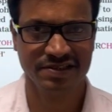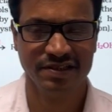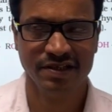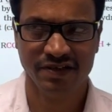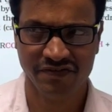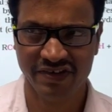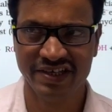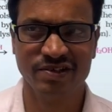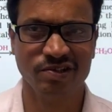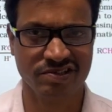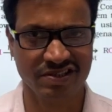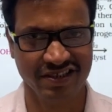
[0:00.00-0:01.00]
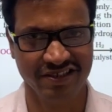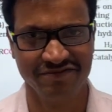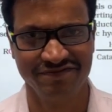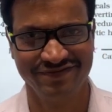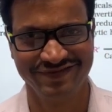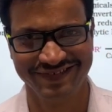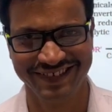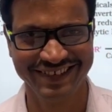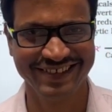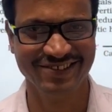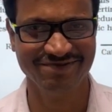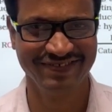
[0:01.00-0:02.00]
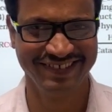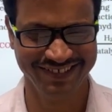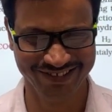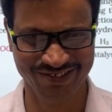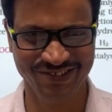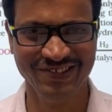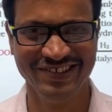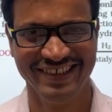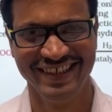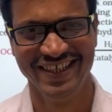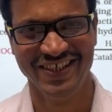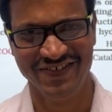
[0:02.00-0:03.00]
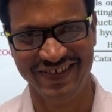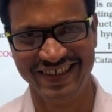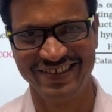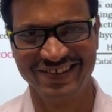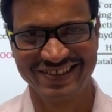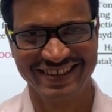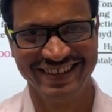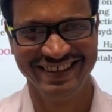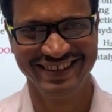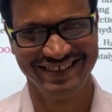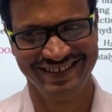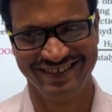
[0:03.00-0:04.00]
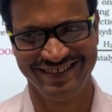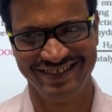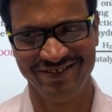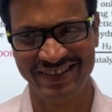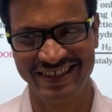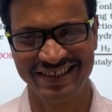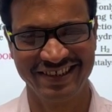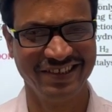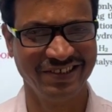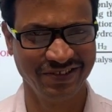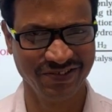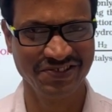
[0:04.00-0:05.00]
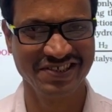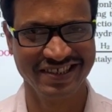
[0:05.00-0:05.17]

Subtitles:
is very costly. Lithium, you know, very costly, which is